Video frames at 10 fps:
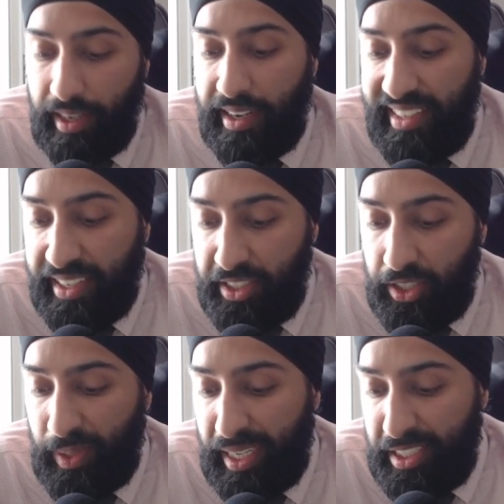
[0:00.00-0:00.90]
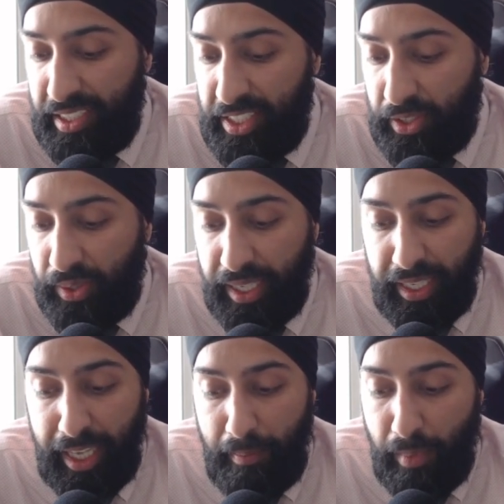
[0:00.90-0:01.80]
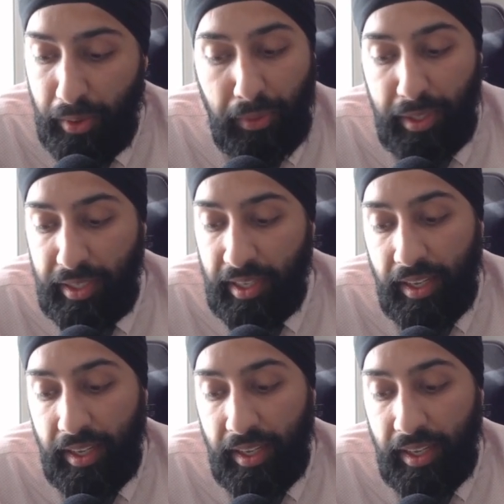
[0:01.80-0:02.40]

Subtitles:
Another strategy is creating a monthly